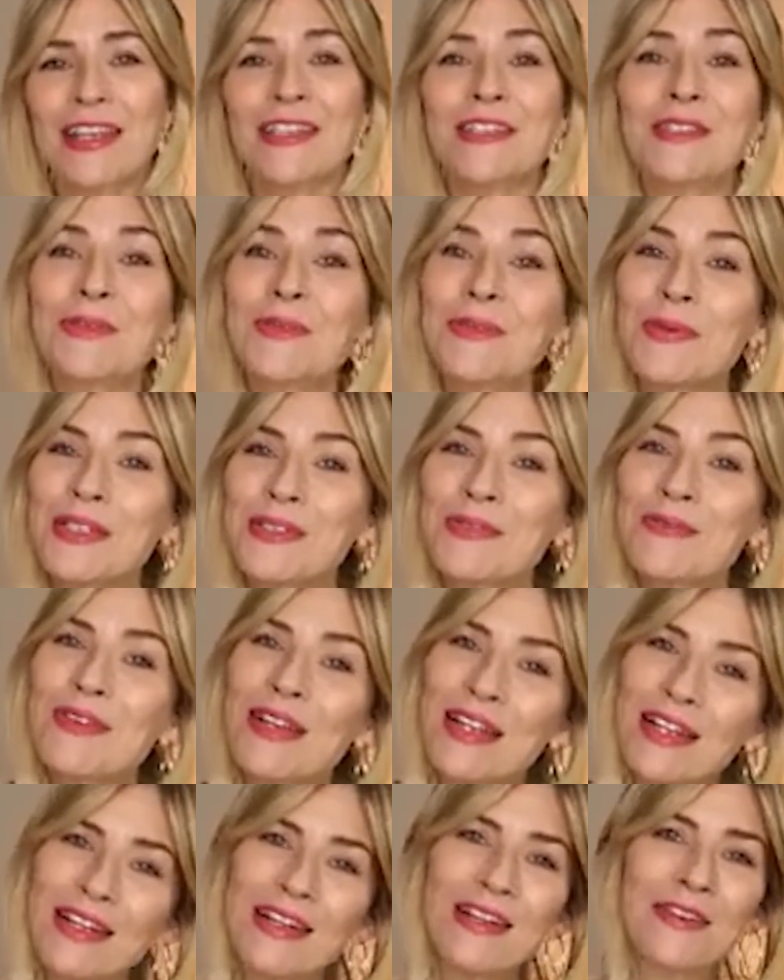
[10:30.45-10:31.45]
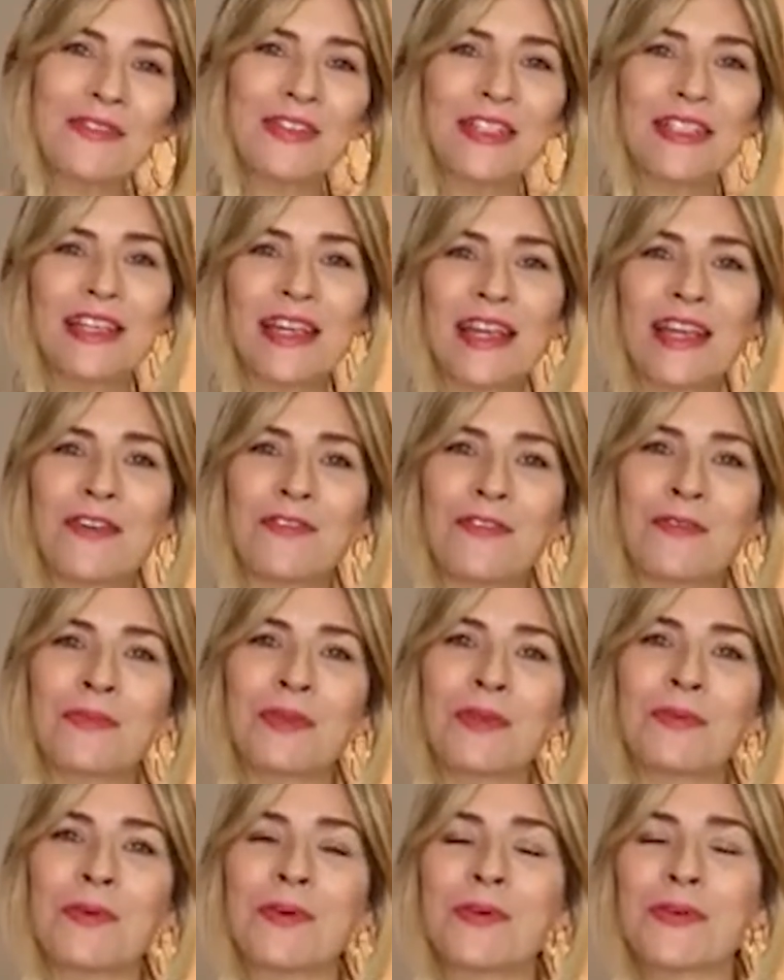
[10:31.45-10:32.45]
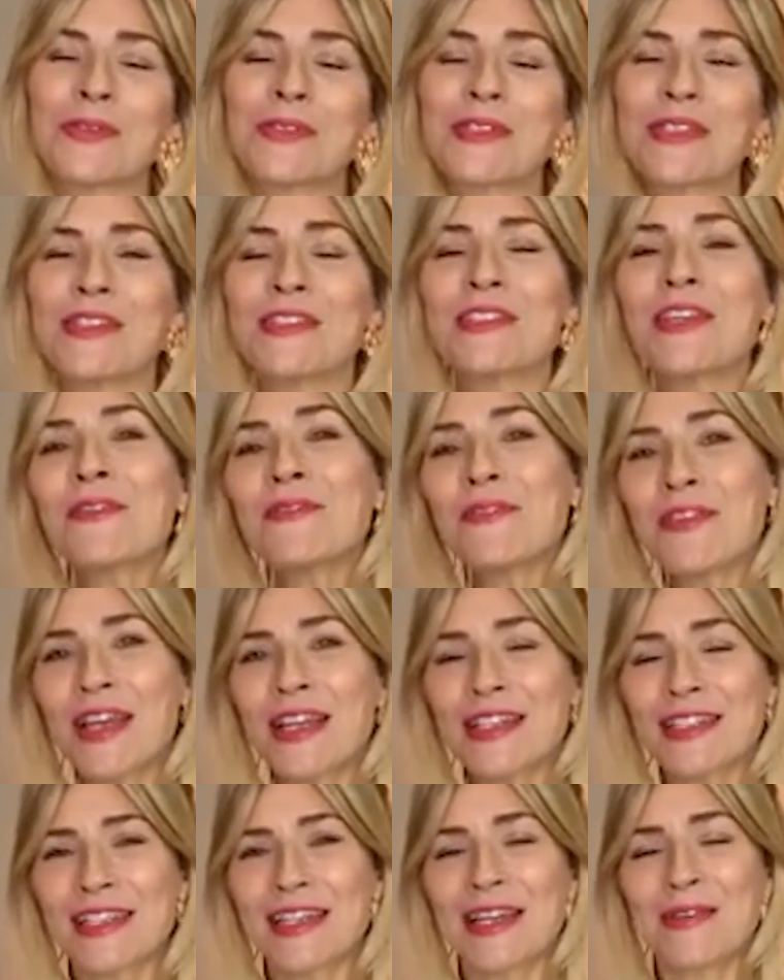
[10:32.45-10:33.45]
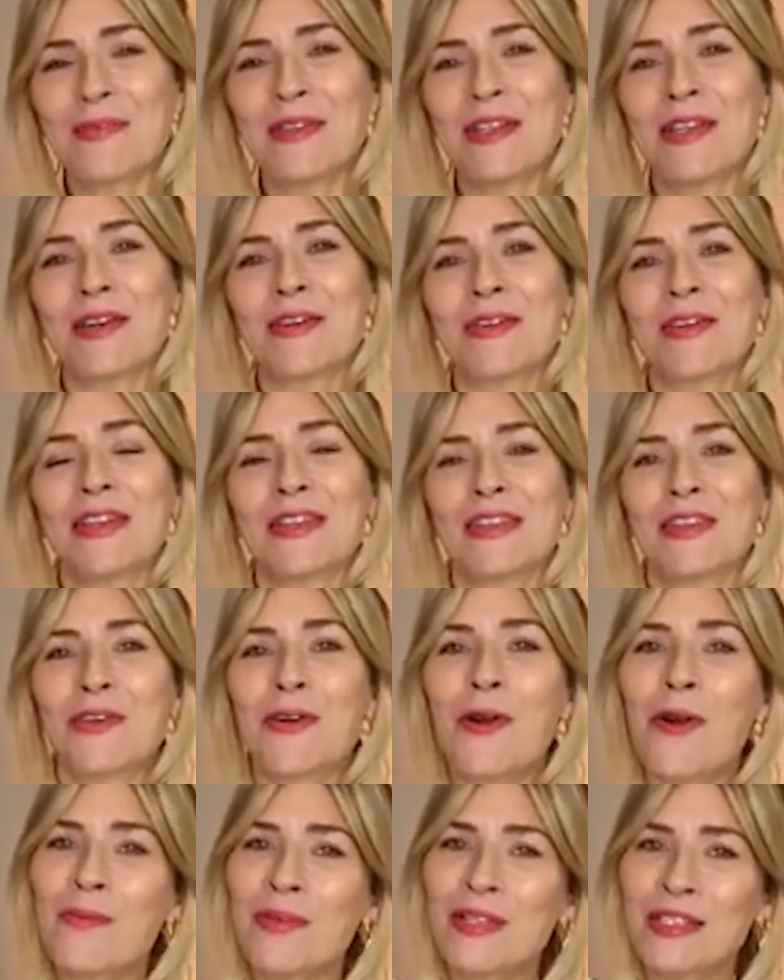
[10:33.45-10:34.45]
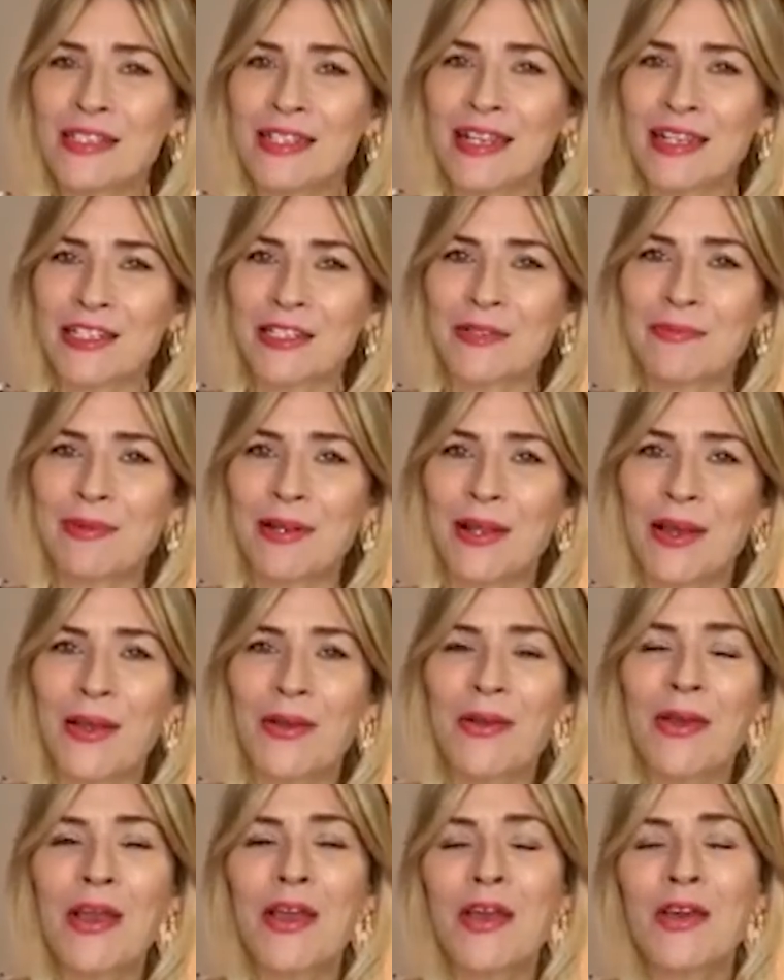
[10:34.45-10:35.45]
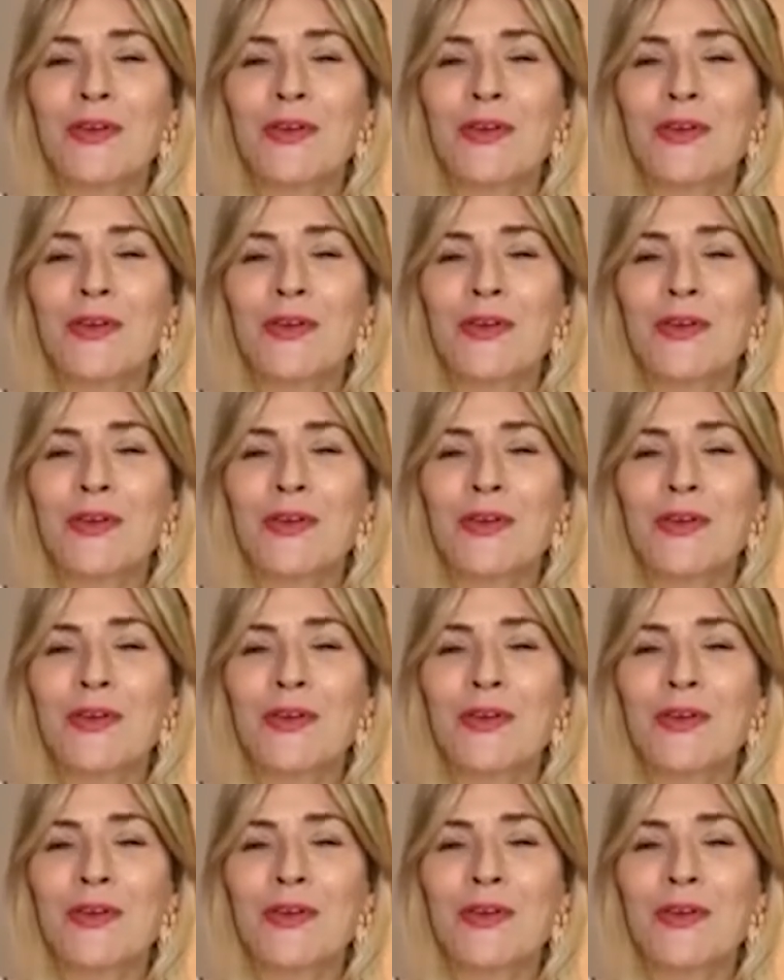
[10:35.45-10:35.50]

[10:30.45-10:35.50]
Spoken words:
It's always really lovely to hear from you all, so don't forget to let me know in the comments section below